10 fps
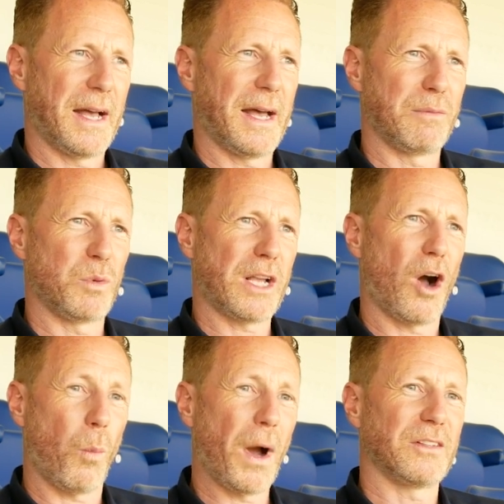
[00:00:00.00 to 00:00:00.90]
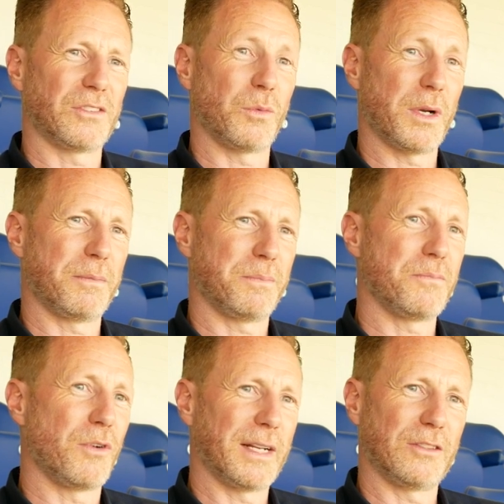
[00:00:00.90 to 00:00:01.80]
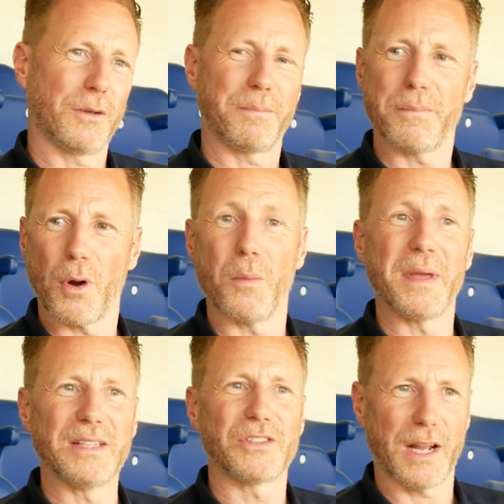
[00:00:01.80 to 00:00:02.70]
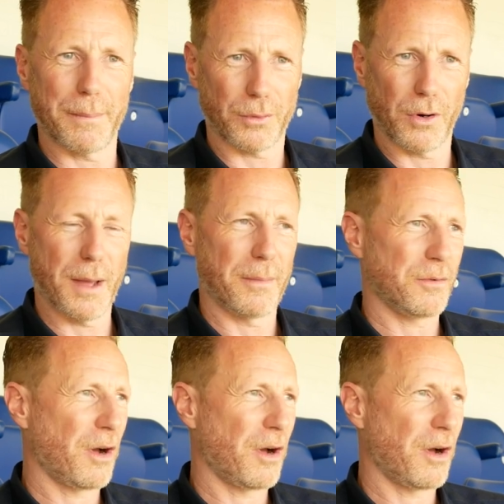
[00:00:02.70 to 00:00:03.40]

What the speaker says: and we can't wait till we're ready to put them into their prime.